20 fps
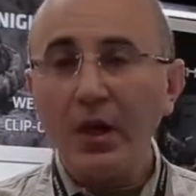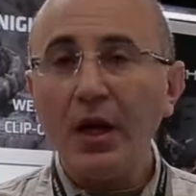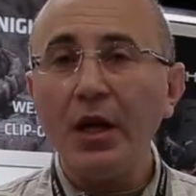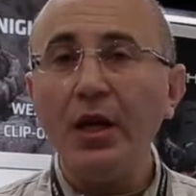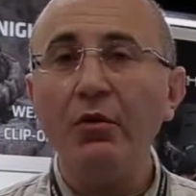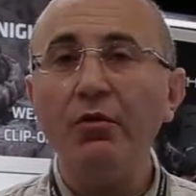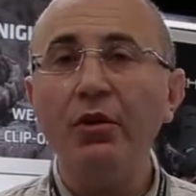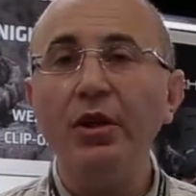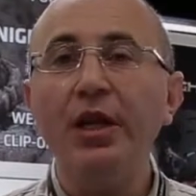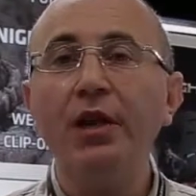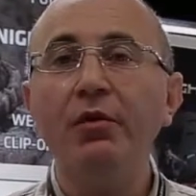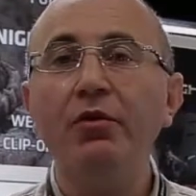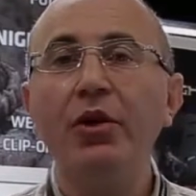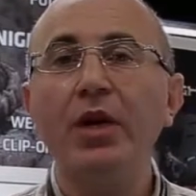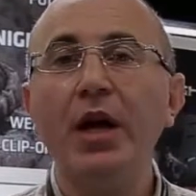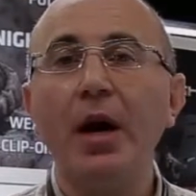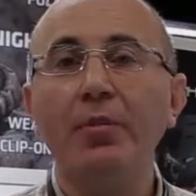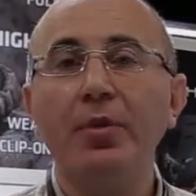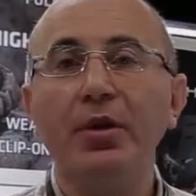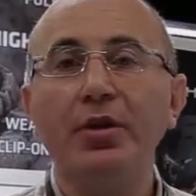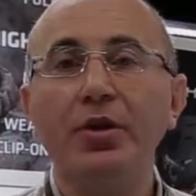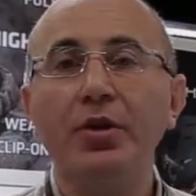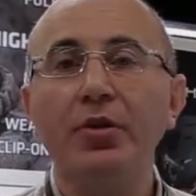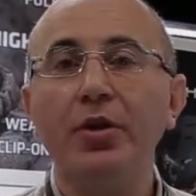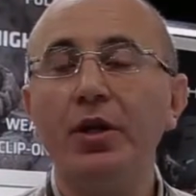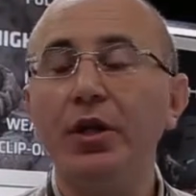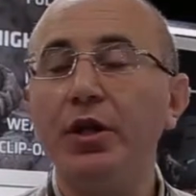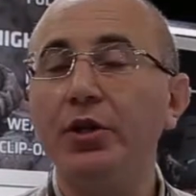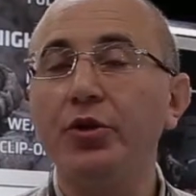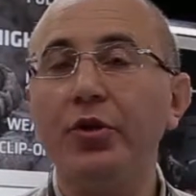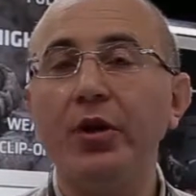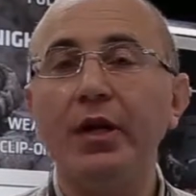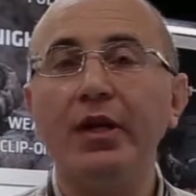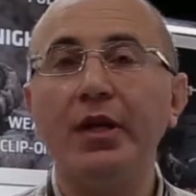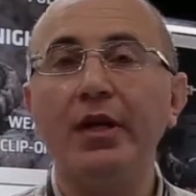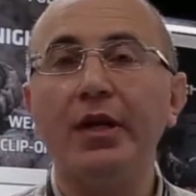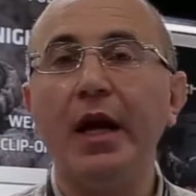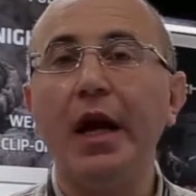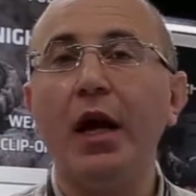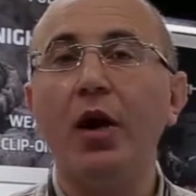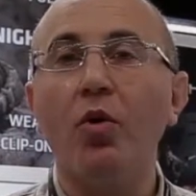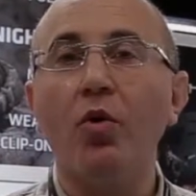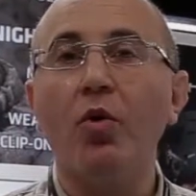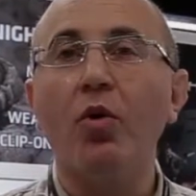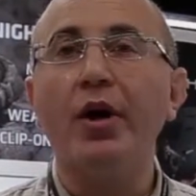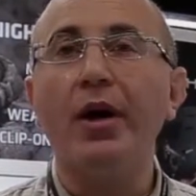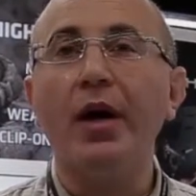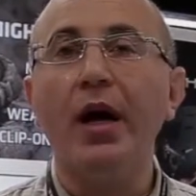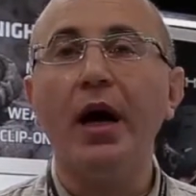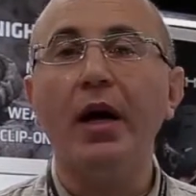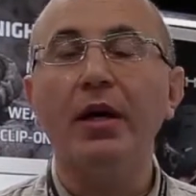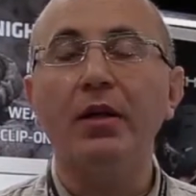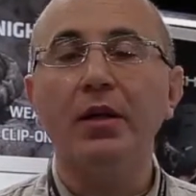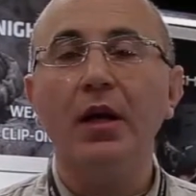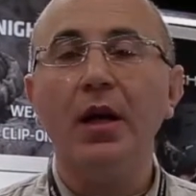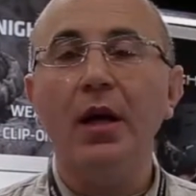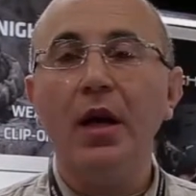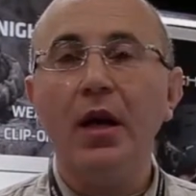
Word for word: and it will give you an opportunity during the day or night